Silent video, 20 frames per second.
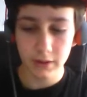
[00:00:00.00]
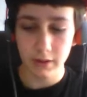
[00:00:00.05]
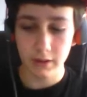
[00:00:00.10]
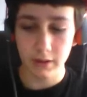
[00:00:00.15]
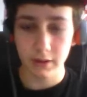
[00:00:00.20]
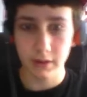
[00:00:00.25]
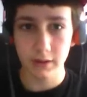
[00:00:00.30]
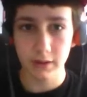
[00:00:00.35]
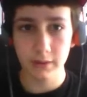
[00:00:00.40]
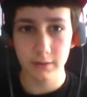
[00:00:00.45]

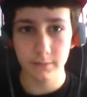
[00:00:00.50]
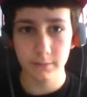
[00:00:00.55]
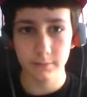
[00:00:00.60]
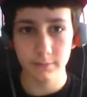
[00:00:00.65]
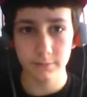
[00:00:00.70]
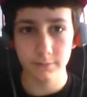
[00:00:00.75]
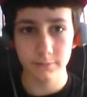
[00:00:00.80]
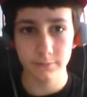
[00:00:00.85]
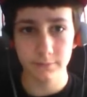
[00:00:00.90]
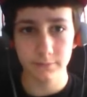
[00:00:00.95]
um
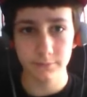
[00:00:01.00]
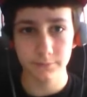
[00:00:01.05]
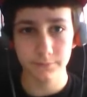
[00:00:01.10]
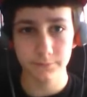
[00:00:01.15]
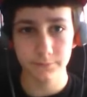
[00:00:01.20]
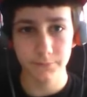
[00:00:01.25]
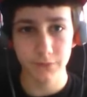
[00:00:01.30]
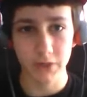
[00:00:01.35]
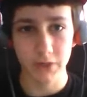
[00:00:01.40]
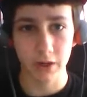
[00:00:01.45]

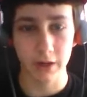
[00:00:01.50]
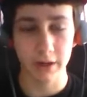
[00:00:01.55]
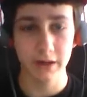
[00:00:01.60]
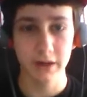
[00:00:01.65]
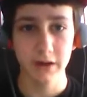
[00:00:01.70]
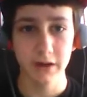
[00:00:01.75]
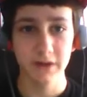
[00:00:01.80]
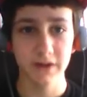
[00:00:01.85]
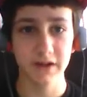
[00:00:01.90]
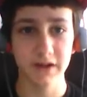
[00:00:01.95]
all
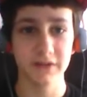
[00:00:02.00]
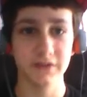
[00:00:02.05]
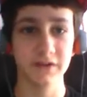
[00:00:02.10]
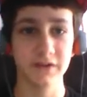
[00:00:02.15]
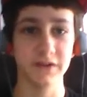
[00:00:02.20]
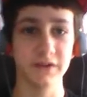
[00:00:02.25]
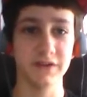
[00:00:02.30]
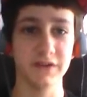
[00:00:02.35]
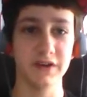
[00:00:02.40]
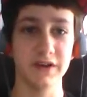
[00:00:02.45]
right as you
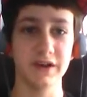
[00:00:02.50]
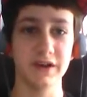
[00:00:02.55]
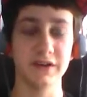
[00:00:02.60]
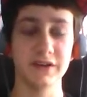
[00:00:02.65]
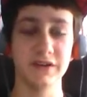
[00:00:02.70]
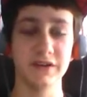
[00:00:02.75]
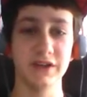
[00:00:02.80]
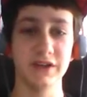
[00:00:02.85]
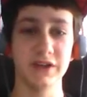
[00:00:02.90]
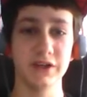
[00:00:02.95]
can see
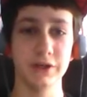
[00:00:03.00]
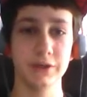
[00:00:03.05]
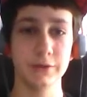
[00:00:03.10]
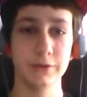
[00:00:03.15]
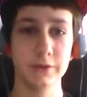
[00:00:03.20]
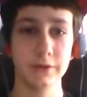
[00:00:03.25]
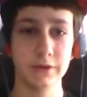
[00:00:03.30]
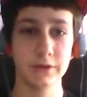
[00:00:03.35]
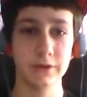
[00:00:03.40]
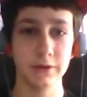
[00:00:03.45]
continue
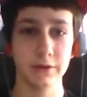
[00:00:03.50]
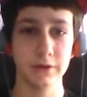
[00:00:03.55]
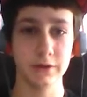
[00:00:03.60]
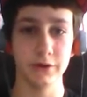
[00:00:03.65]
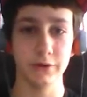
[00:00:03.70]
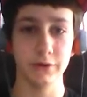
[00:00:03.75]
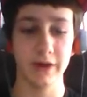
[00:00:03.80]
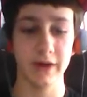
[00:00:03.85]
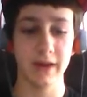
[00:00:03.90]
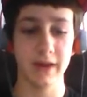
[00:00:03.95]

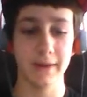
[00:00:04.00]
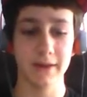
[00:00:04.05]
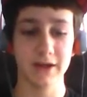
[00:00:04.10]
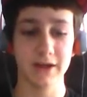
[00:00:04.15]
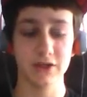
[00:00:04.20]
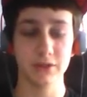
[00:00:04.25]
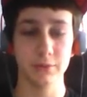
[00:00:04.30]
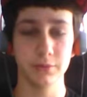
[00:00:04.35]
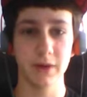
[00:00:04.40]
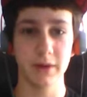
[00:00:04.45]
New game.
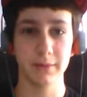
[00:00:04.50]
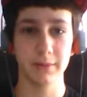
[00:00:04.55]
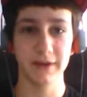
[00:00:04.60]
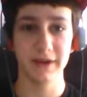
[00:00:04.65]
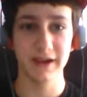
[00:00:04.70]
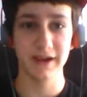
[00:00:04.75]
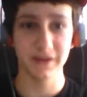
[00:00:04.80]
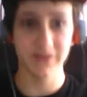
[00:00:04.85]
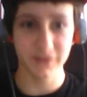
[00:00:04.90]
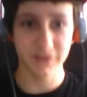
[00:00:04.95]
Actually, probably
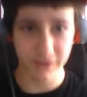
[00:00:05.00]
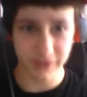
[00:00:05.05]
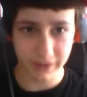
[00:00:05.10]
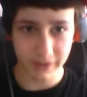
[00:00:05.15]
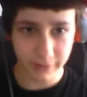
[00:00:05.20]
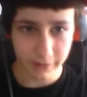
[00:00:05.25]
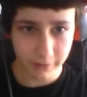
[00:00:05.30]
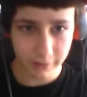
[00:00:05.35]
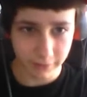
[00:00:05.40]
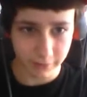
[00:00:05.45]
can't
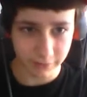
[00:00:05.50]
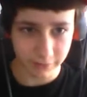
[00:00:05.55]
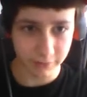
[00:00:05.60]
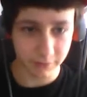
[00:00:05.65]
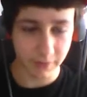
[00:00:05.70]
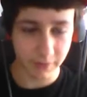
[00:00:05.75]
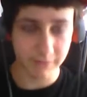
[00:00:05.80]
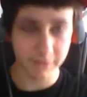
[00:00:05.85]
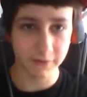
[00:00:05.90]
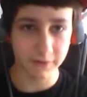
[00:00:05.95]
see because
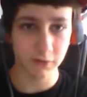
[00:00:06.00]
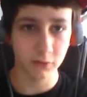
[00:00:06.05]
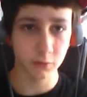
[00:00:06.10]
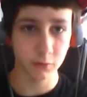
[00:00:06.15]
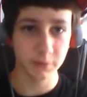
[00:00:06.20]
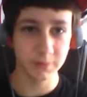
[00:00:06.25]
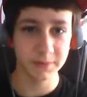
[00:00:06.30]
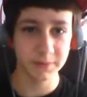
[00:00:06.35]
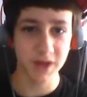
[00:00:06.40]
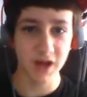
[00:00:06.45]
my face will
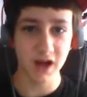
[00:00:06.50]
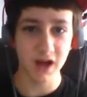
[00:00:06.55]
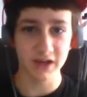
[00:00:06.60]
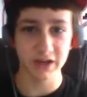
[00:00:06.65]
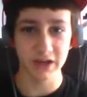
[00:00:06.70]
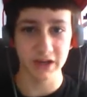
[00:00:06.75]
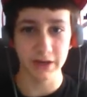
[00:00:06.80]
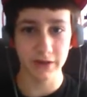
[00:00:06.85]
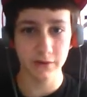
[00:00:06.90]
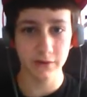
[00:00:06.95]
be
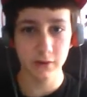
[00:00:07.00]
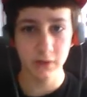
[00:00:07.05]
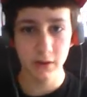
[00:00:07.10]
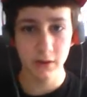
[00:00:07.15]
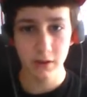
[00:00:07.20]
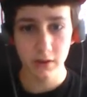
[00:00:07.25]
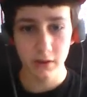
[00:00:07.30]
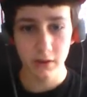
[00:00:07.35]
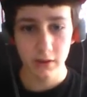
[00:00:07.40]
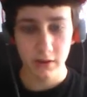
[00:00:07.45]
blocking it.
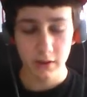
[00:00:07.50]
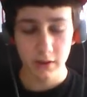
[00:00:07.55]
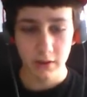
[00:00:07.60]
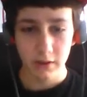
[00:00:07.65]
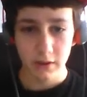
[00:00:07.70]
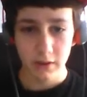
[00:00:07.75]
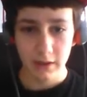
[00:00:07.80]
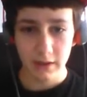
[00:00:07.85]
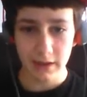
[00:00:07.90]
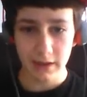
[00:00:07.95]

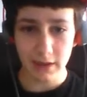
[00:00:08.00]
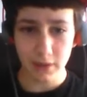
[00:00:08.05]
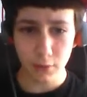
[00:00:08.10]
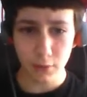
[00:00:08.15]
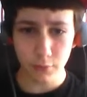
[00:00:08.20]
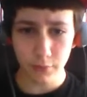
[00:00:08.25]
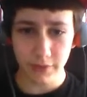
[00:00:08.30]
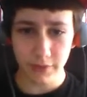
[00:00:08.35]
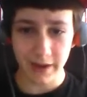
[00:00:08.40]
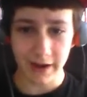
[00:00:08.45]

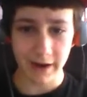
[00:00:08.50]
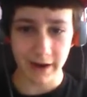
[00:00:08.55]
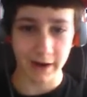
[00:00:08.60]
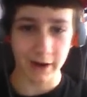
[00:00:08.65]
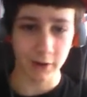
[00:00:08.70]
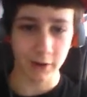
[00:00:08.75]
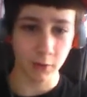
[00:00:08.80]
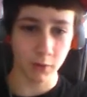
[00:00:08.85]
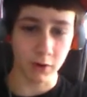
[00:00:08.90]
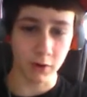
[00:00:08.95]
Hello
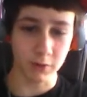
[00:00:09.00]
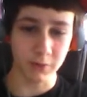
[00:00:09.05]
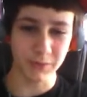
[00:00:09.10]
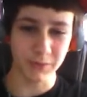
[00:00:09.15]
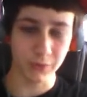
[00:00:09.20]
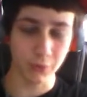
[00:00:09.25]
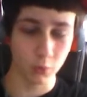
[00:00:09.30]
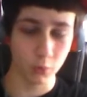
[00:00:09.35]
there! Welcome to the